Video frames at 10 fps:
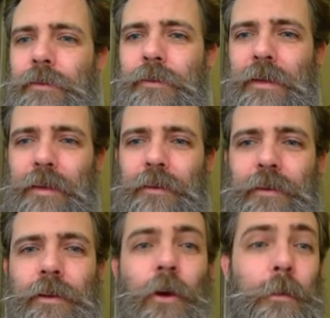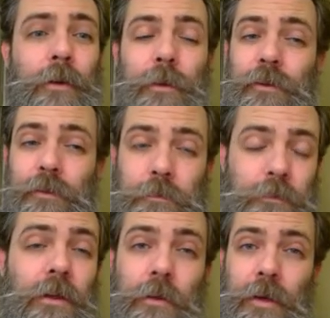You've got the Tacoma, which is a
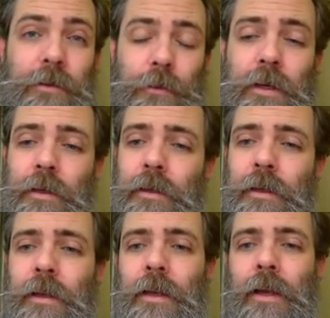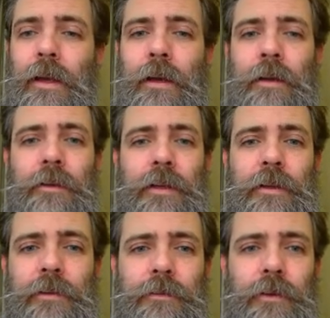great truck, and the
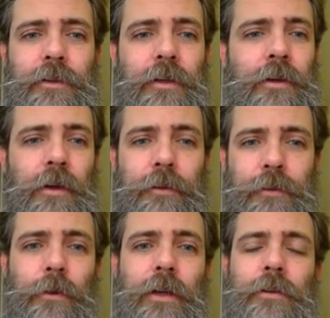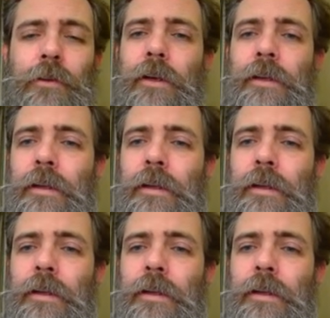Nissan Frontier, also a great truck,